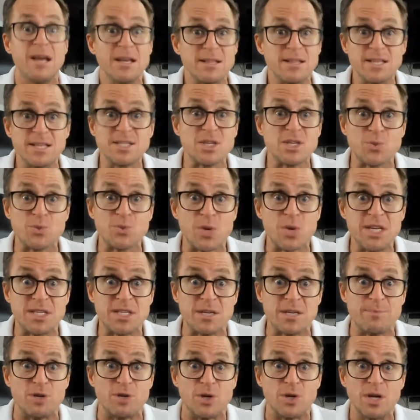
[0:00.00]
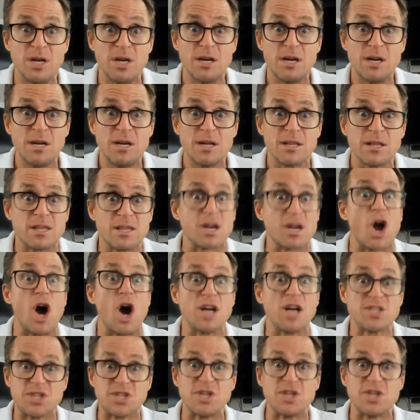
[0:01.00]
this is reasonable. The
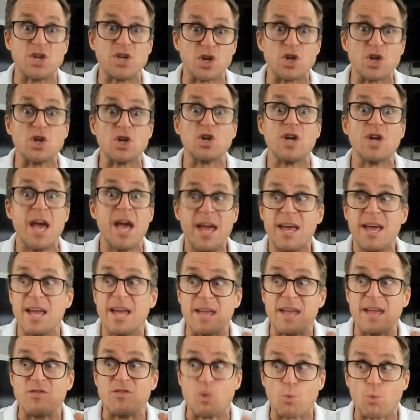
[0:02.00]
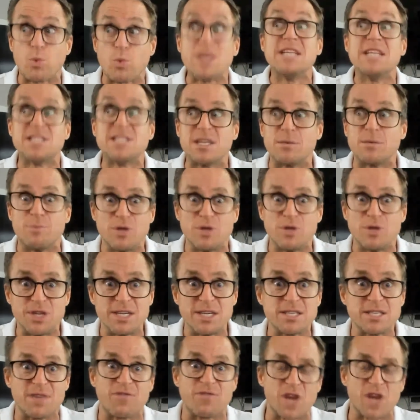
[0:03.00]
cost incurred, the
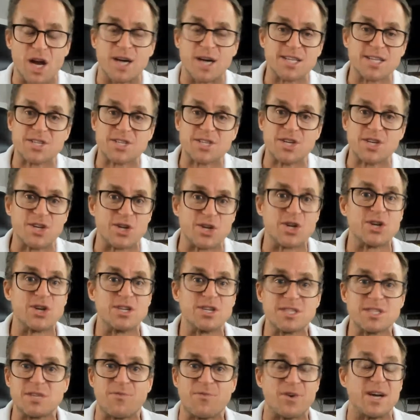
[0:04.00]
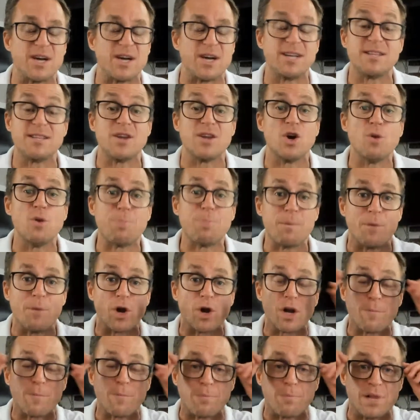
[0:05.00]
reasonableness of the cost incurred is defined in the open
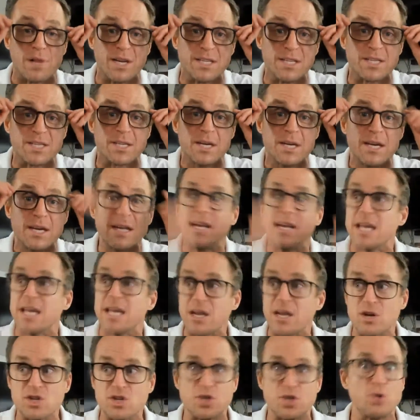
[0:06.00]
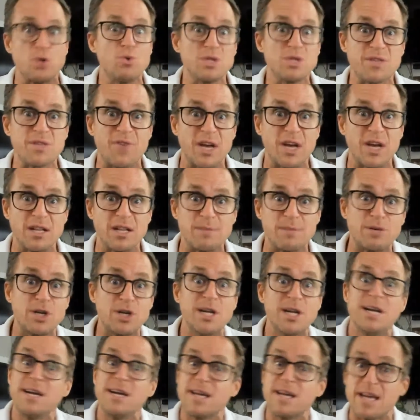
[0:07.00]
marketplace. Here's who was available,
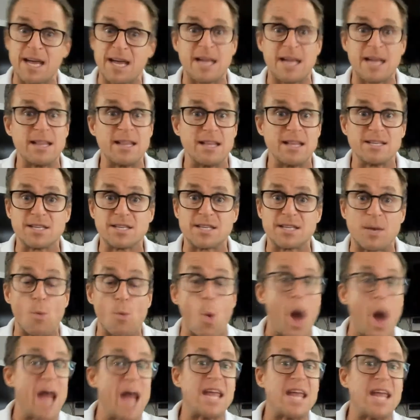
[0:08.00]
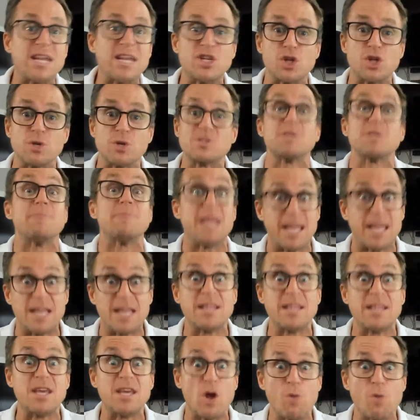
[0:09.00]
and this is why he chose them in
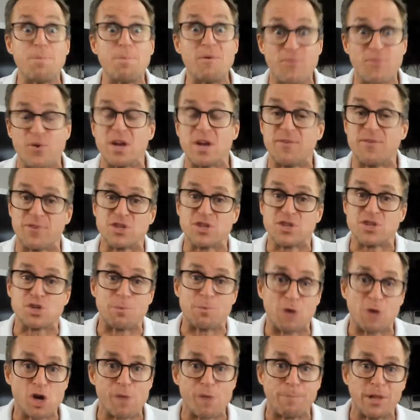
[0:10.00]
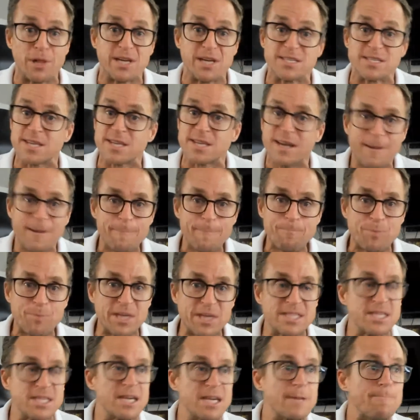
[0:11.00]
the open, free, efficient marketplace.
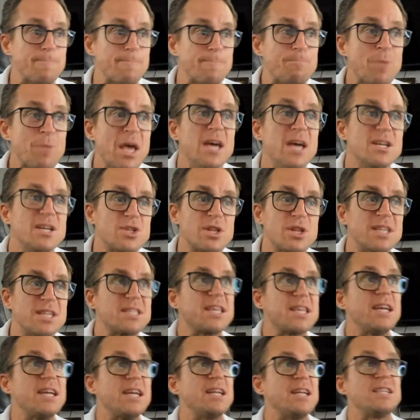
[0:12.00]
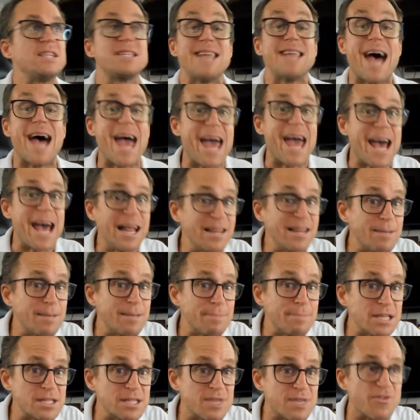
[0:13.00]
That's it. So let's get into the
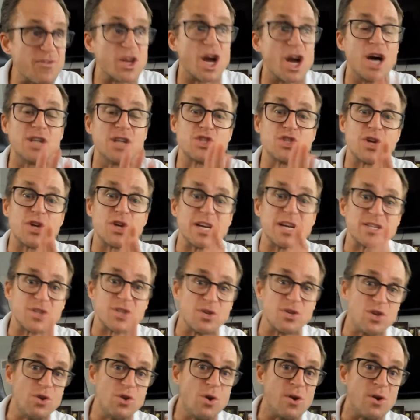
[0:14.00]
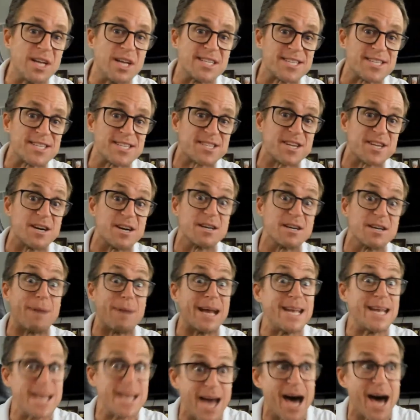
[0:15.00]
elements of the contract so you don't get stung by
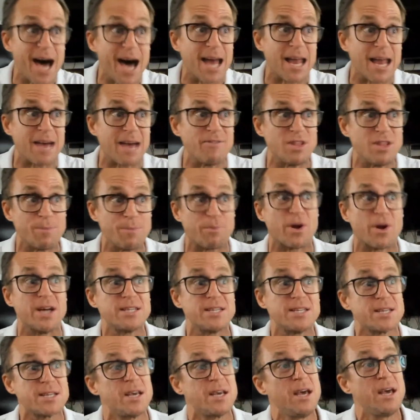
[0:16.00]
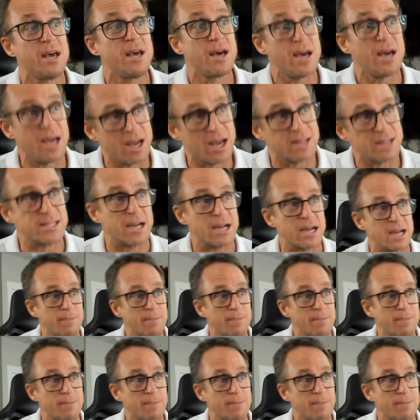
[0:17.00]
not having the price ahead of time.